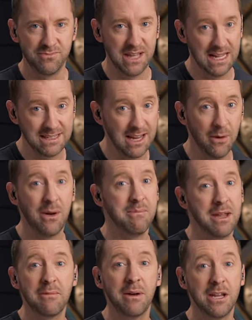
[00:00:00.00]
That's how I
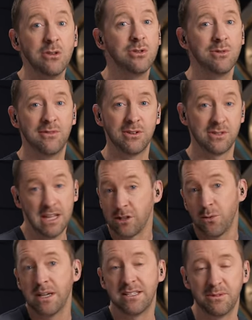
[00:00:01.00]
make my YouTube videos. And that's
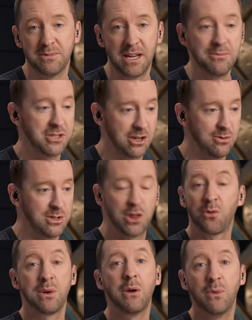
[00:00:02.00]
why sometimes it goes
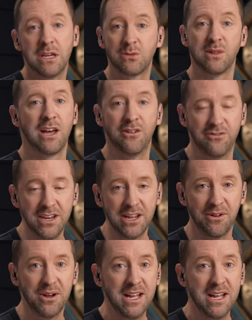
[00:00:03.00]
three weeks without a video